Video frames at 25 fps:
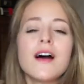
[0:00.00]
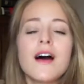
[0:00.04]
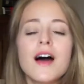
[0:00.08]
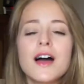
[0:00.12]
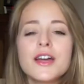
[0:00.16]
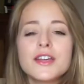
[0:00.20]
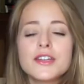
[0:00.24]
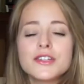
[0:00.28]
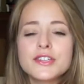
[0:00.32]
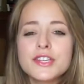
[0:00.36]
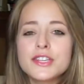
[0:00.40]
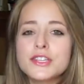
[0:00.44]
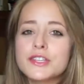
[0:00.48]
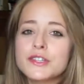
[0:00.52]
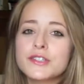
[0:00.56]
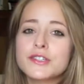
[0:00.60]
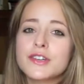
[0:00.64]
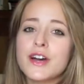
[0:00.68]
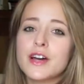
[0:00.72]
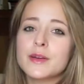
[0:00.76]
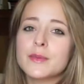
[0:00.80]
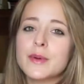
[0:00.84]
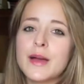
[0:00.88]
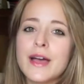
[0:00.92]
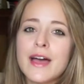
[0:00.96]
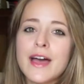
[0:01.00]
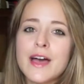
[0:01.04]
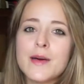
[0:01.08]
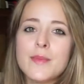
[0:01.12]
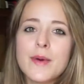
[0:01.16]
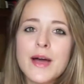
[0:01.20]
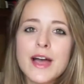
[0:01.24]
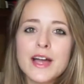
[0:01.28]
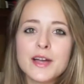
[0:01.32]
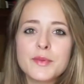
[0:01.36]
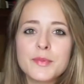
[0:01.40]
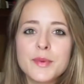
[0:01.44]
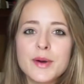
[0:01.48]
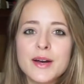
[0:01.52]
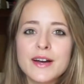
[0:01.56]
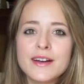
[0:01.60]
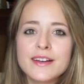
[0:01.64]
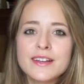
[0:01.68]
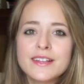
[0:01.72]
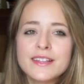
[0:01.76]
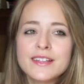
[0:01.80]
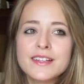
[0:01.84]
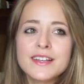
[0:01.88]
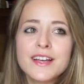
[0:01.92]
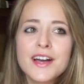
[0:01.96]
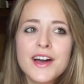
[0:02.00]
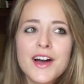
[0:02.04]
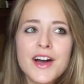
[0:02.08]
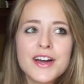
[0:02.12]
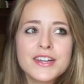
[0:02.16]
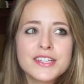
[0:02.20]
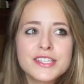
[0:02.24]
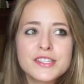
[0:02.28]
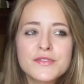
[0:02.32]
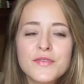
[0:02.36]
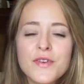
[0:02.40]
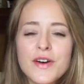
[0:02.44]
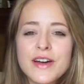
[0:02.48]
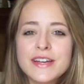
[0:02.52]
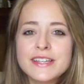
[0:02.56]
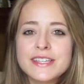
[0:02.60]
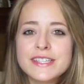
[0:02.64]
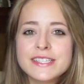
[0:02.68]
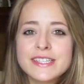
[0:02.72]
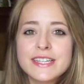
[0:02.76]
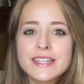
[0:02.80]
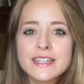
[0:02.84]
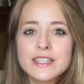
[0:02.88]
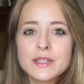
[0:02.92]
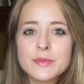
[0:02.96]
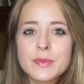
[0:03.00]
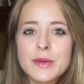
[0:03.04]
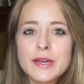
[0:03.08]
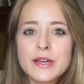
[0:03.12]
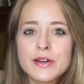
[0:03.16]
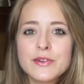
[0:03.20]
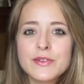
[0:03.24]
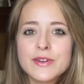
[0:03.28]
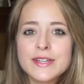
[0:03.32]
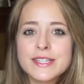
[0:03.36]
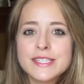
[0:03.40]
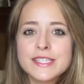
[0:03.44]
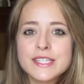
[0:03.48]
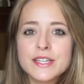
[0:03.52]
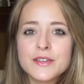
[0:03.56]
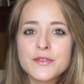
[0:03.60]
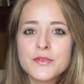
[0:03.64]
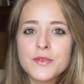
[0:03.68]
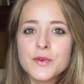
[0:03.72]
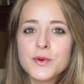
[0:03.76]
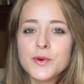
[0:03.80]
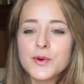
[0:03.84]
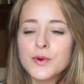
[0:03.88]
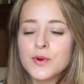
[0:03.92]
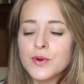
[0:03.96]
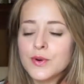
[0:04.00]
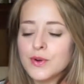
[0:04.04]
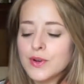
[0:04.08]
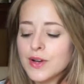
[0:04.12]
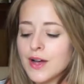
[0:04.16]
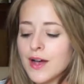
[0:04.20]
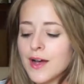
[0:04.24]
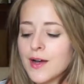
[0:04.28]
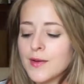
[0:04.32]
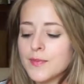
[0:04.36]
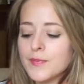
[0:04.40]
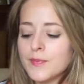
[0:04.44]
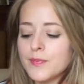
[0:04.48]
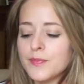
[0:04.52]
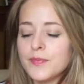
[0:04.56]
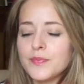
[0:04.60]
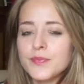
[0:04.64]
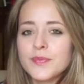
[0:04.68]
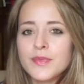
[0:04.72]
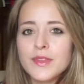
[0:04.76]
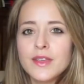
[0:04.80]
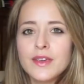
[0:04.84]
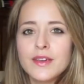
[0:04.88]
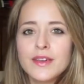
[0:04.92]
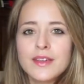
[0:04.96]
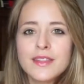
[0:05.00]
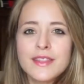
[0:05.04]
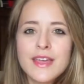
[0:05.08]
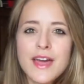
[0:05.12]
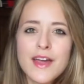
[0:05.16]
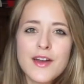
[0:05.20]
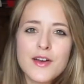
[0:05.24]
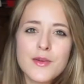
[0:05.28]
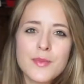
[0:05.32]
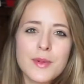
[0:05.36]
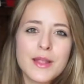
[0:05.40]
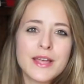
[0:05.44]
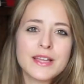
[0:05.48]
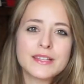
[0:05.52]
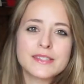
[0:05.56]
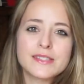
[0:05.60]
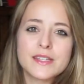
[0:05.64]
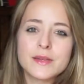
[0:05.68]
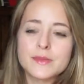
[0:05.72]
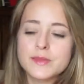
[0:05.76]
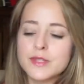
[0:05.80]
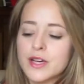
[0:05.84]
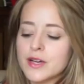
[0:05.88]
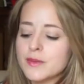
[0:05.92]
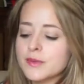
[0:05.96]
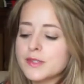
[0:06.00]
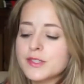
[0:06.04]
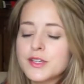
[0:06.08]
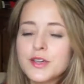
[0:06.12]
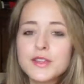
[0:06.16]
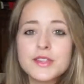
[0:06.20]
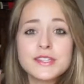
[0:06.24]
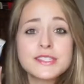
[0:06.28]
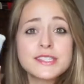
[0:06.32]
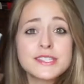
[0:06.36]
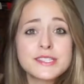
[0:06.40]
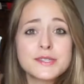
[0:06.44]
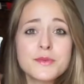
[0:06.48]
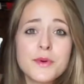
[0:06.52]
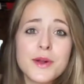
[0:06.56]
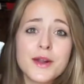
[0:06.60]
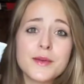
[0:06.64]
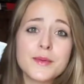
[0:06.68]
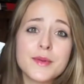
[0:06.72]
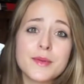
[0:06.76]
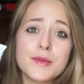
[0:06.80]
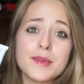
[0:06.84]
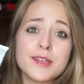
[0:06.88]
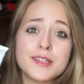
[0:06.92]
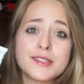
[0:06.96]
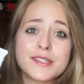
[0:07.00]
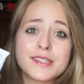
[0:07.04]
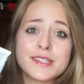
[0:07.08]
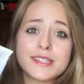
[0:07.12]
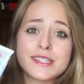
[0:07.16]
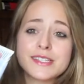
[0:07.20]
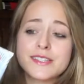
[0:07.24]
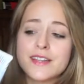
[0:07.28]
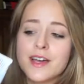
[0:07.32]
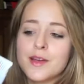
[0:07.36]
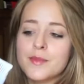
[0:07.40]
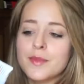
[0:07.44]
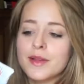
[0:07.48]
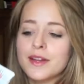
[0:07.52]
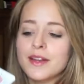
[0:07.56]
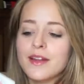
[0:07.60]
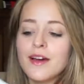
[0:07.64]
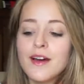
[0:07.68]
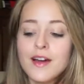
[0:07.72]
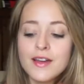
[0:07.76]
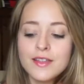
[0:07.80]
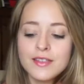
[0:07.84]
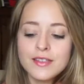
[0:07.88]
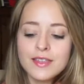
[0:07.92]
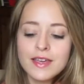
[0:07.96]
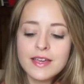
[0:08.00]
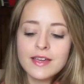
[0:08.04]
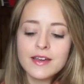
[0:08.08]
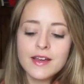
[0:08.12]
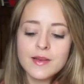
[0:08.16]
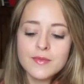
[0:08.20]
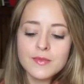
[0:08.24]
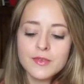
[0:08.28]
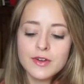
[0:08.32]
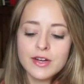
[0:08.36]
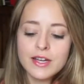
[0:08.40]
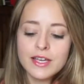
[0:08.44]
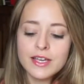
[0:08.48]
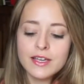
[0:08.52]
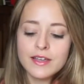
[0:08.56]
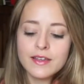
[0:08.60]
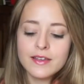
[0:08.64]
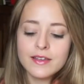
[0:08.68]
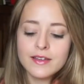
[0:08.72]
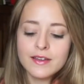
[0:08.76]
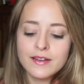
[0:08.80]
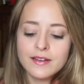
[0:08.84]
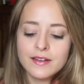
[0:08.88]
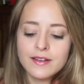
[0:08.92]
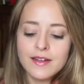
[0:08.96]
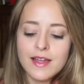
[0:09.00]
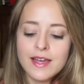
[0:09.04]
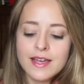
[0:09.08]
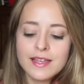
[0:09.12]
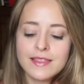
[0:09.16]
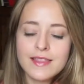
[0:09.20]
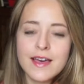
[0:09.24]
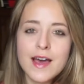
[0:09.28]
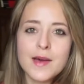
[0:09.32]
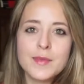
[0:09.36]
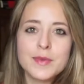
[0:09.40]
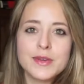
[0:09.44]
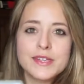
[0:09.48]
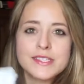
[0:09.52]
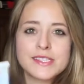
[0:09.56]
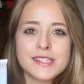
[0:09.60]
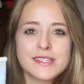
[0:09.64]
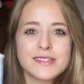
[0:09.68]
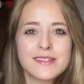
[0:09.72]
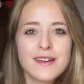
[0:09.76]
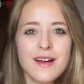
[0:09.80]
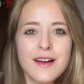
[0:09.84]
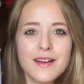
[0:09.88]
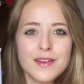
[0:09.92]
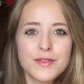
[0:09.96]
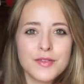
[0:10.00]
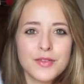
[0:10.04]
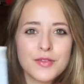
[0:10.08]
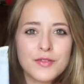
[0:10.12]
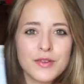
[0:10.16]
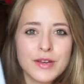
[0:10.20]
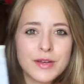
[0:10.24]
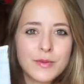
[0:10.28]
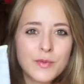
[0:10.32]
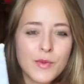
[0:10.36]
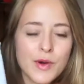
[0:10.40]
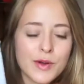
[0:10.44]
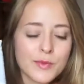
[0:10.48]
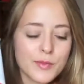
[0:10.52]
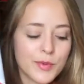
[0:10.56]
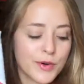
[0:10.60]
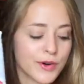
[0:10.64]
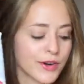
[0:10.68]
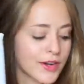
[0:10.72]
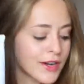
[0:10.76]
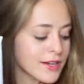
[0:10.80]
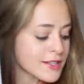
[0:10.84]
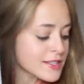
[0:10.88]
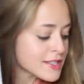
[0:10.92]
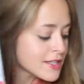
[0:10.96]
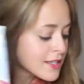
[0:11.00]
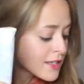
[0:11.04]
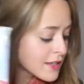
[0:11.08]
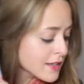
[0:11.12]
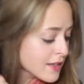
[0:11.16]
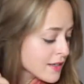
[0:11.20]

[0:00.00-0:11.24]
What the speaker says: I usually do tie my hair back, but I just find it's a little bit greasy for the aeroplane sometimes. So this is the one I'm going to be using this time, and I think I'm really going to like that because it's kind of 3-in-1 product.